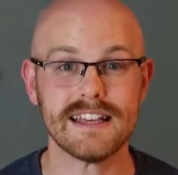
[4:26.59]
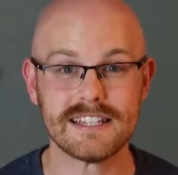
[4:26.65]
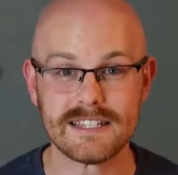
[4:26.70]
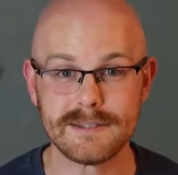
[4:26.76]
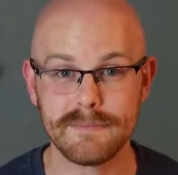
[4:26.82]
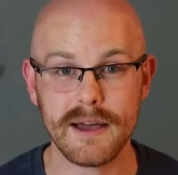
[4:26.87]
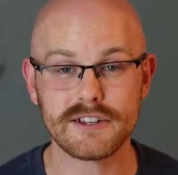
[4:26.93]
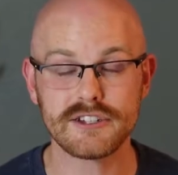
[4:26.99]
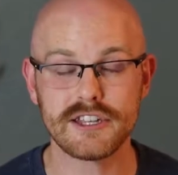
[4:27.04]

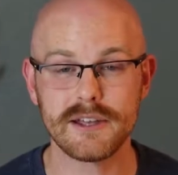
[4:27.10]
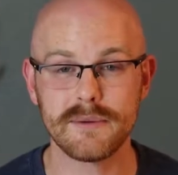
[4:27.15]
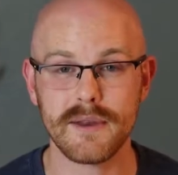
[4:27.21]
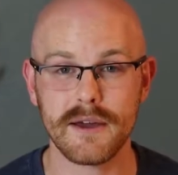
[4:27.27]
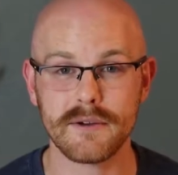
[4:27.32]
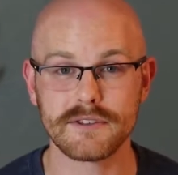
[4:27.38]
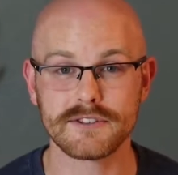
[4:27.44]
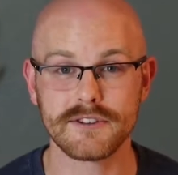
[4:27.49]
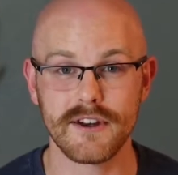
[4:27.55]
especially when
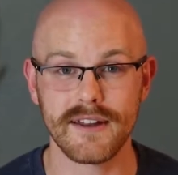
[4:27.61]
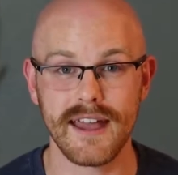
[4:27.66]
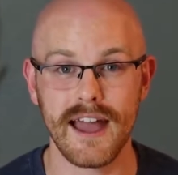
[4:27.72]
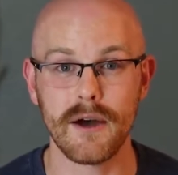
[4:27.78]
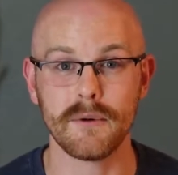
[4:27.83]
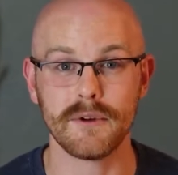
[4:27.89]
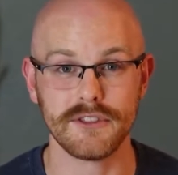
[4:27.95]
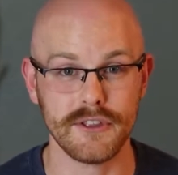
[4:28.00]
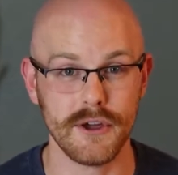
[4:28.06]
I was starting
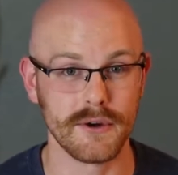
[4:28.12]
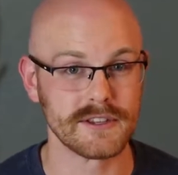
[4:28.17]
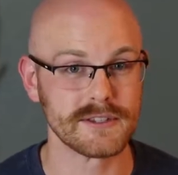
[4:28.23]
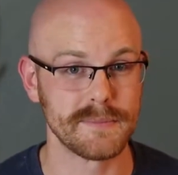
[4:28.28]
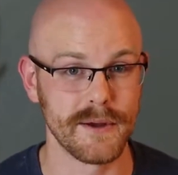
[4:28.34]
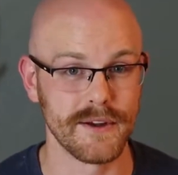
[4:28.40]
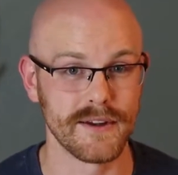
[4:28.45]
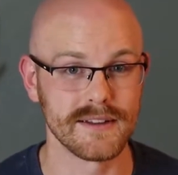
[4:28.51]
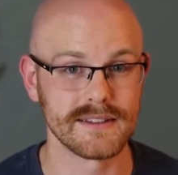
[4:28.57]
out with no
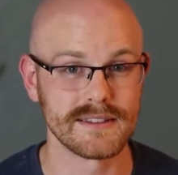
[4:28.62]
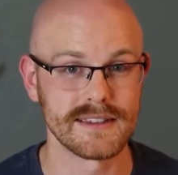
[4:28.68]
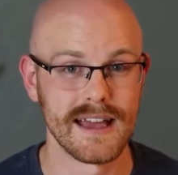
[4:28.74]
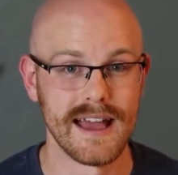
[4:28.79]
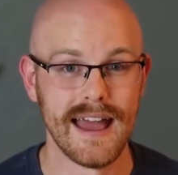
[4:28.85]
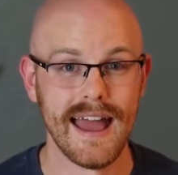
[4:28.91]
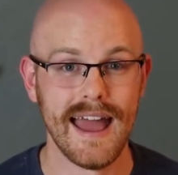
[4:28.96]
experience.